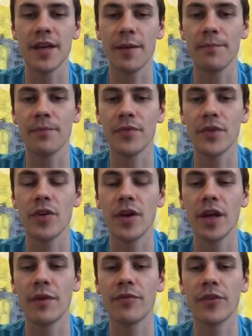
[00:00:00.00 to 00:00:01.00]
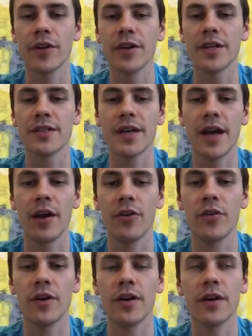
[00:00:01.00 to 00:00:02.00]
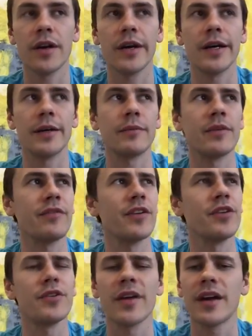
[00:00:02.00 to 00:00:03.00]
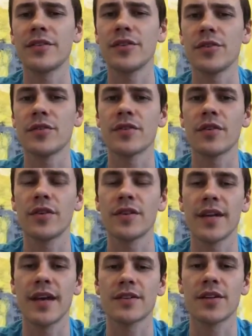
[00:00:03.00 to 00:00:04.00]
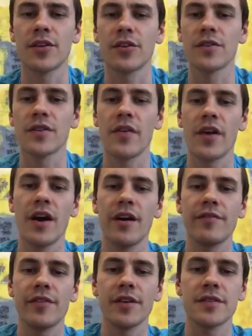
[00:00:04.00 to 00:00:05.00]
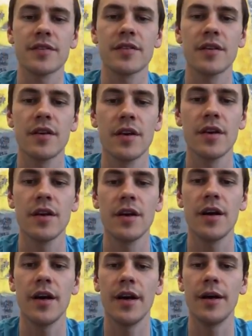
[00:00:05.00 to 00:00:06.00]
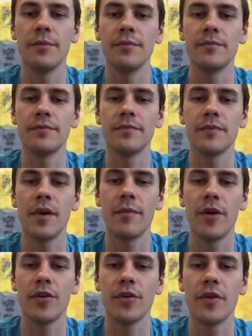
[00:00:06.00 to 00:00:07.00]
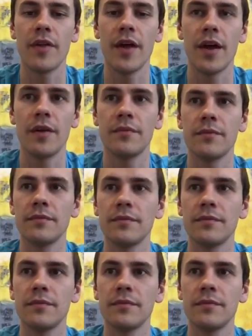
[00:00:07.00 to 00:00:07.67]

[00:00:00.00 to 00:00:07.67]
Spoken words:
Yep. You can get them for a discount if you do that too. So just ask the girls in the office about doing that.